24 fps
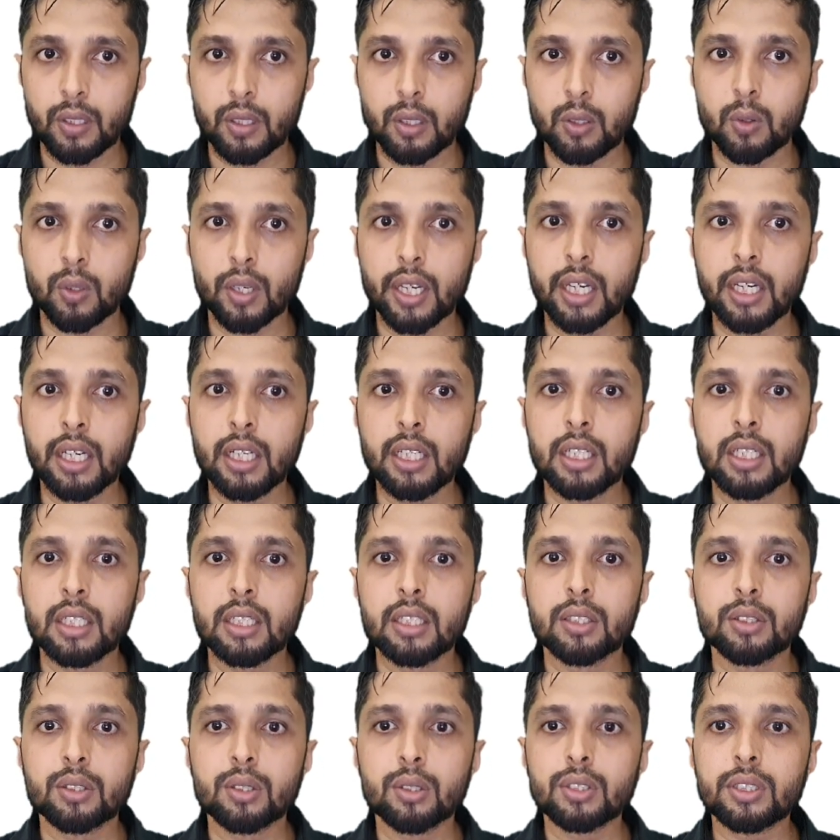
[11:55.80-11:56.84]
Okay,
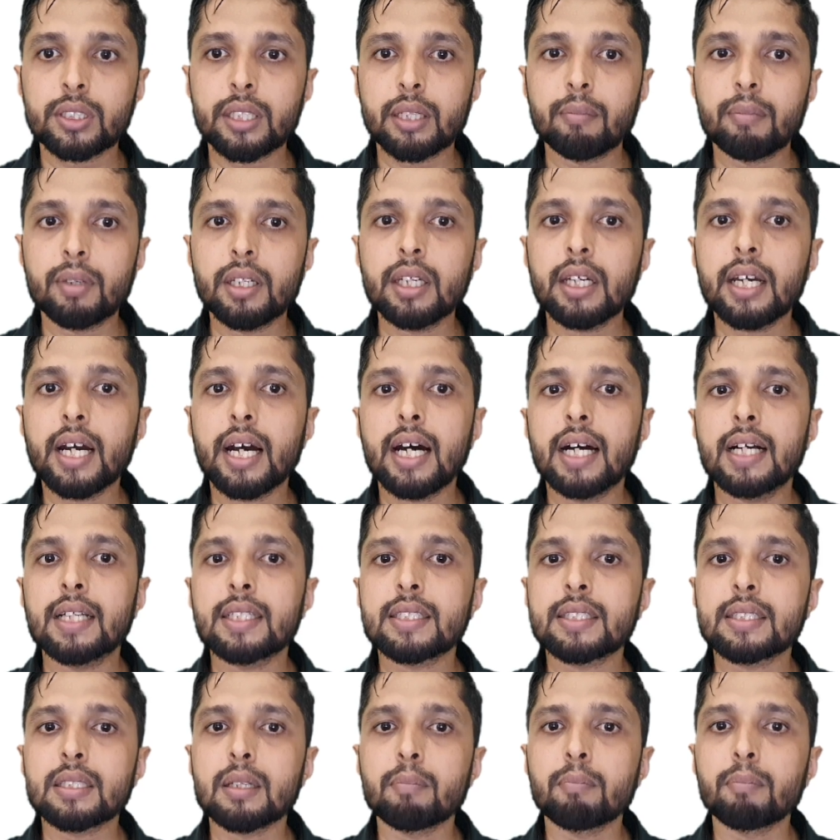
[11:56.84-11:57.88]
so SEBI
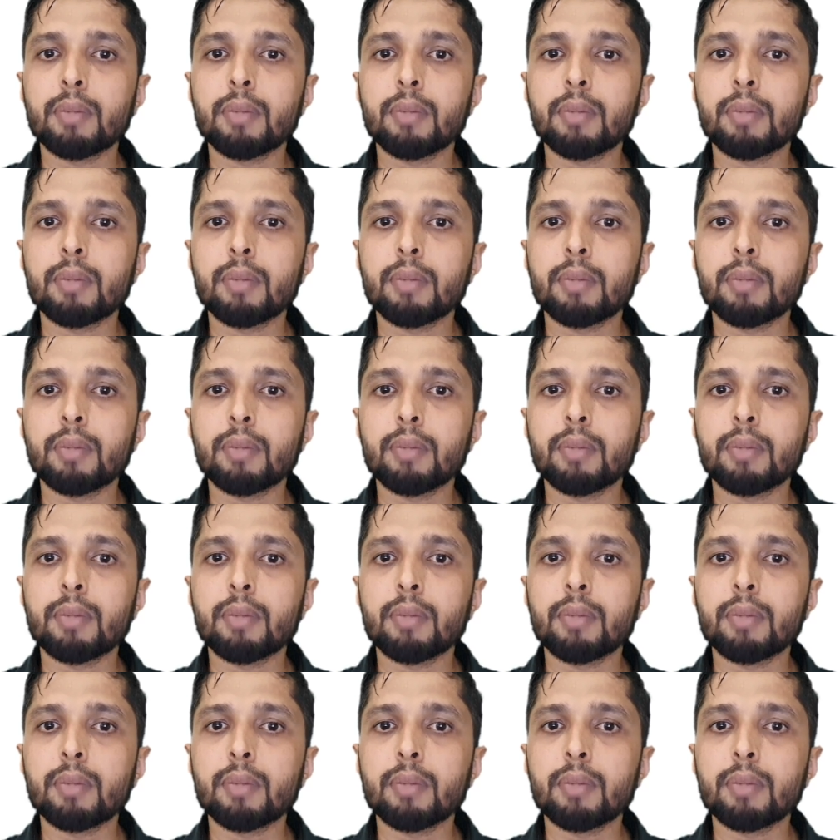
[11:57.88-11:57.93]
has